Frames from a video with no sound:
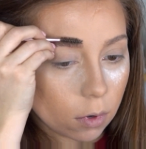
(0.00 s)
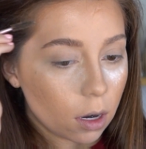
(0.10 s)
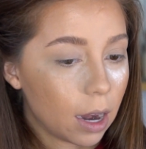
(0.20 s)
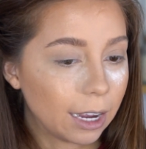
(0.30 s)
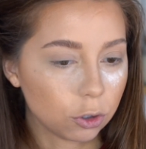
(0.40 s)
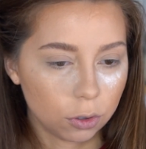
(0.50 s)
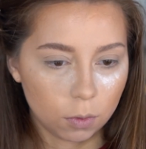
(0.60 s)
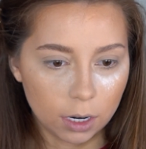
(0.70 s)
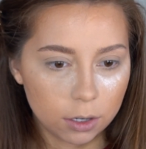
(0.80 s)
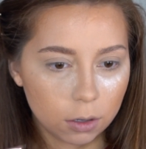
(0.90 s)
natural
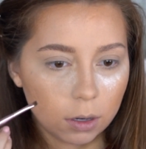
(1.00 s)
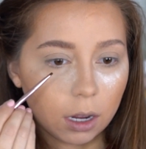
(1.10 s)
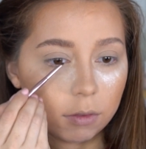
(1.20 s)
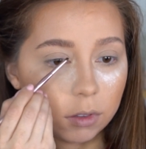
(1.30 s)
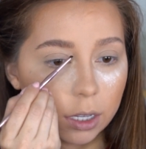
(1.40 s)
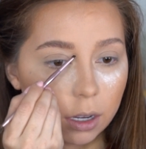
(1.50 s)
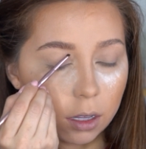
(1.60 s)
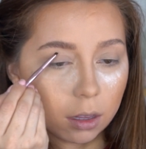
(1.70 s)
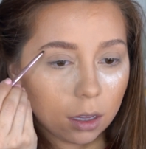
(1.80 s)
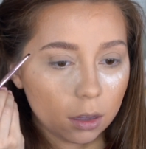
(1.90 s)
when I don't have like
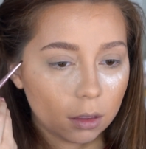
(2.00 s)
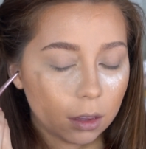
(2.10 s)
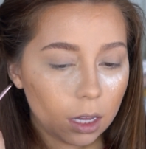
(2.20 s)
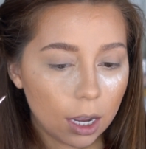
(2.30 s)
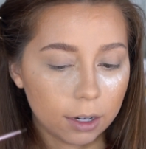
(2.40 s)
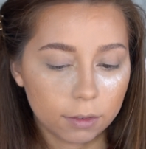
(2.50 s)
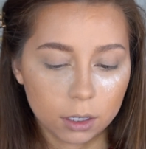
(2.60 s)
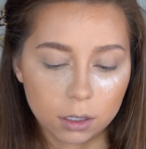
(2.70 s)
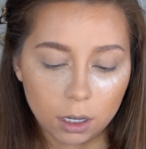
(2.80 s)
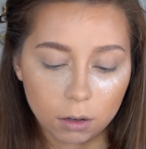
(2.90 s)
a line of
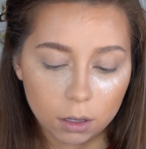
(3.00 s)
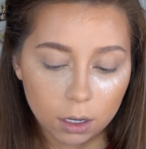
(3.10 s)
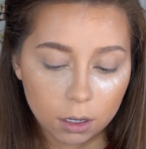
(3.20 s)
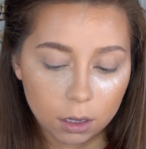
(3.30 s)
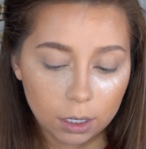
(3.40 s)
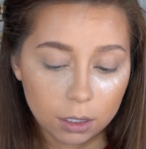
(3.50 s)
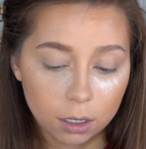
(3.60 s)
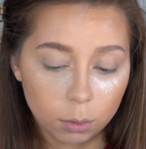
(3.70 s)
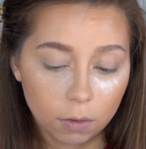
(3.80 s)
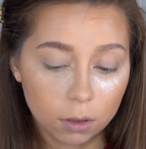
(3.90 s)
concealer that cleans it
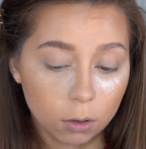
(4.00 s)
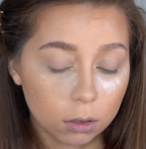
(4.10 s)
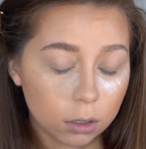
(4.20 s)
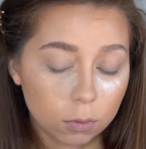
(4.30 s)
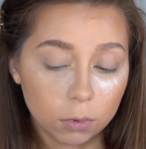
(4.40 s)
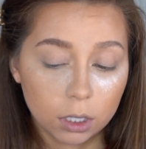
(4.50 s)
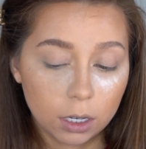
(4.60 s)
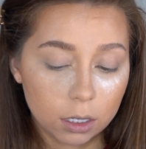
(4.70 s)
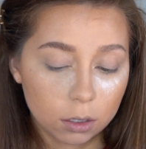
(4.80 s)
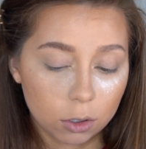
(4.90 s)
up, even though it looks really
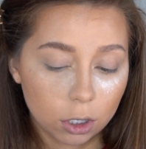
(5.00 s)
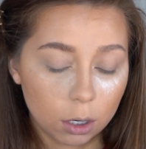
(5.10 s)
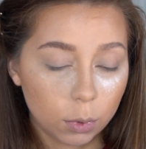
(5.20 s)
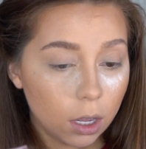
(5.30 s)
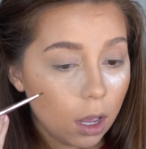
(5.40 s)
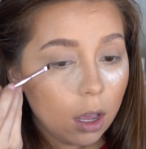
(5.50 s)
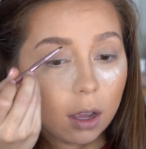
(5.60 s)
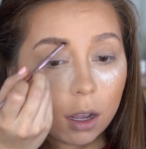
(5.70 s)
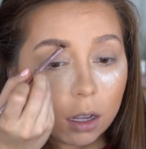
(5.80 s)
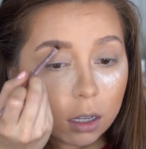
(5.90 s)
nice and sharp.
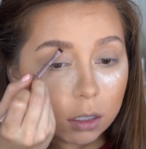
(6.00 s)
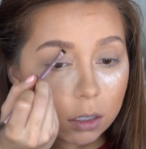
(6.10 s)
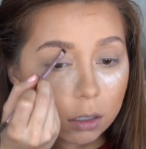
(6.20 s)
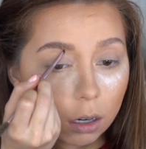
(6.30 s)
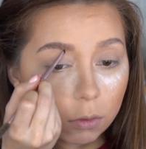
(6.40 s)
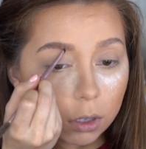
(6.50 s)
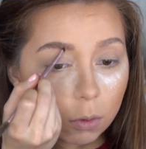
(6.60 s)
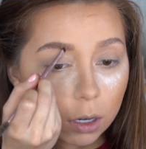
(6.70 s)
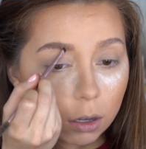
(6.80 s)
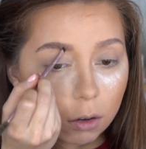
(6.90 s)
It's not really
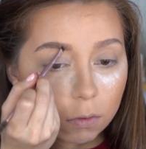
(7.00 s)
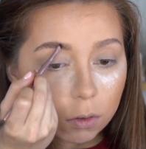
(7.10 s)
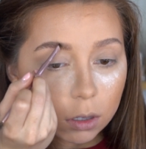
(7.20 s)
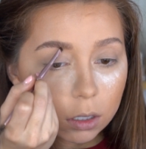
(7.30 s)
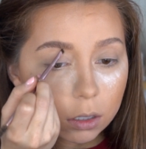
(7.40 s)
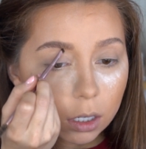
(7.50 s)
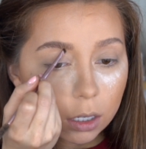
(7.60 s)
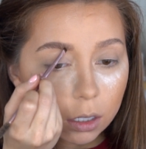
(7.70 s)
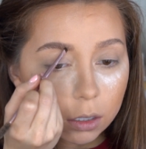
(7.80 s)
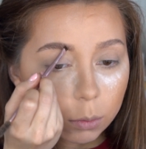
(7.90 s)
what I go for these
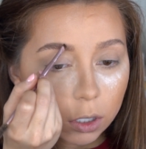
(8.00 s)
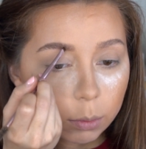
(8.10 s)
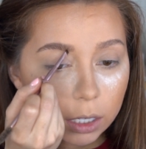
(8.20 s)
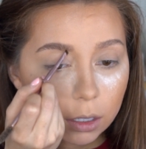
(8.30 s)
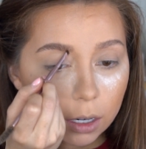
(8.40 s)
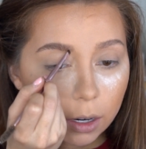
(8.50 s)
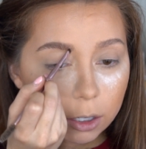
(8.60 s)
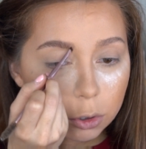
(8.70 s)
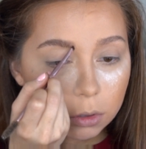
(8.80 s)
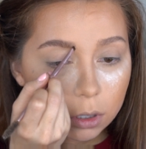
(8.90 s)
days. I'm all about that
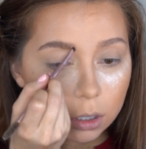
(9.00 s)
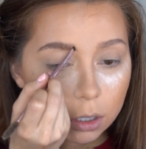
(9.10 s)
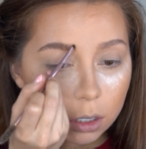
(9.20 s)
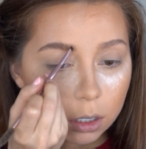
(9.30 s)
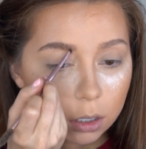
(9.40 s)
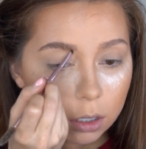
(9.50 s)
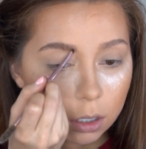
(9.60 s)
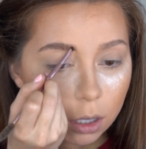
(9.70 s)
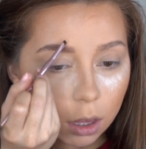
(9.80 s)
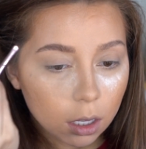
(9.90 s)
natural look.
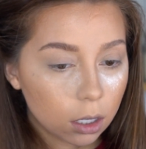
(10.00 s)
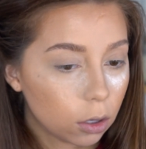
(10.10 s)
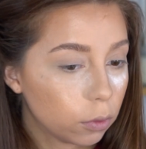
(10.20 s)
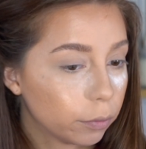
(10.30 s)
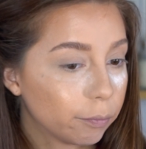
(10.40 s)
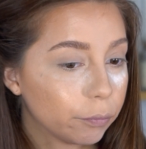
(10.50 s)
Thank you.